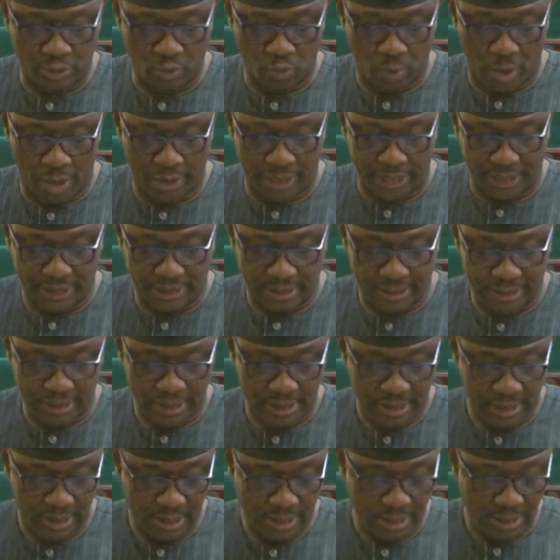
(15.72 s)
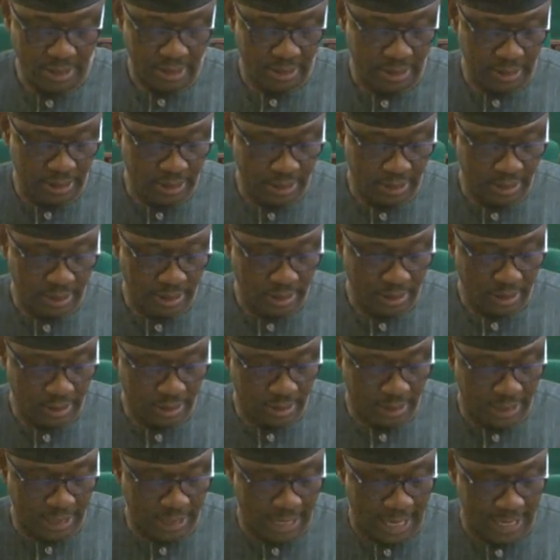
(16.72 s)
is worried
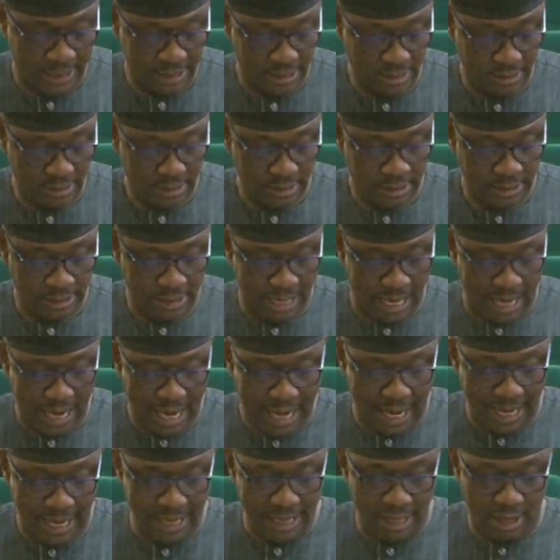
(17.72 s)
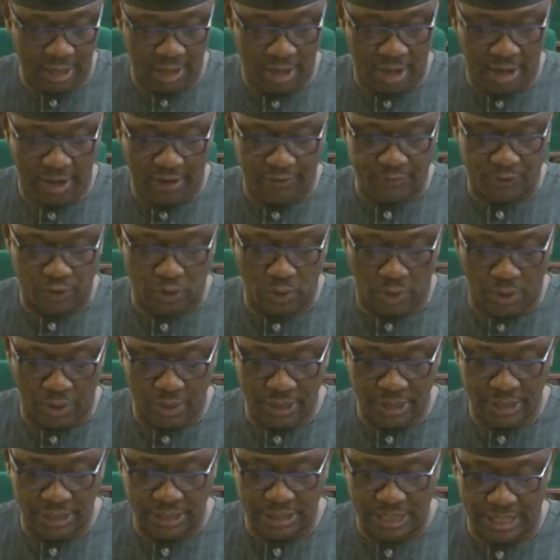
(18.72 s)
that there are a lot of
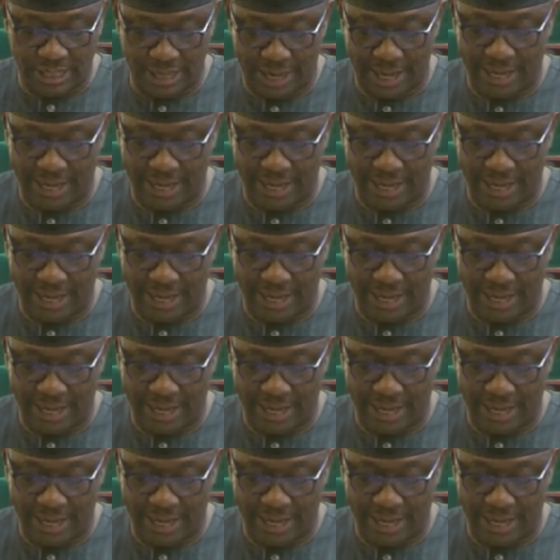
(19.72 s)
stories in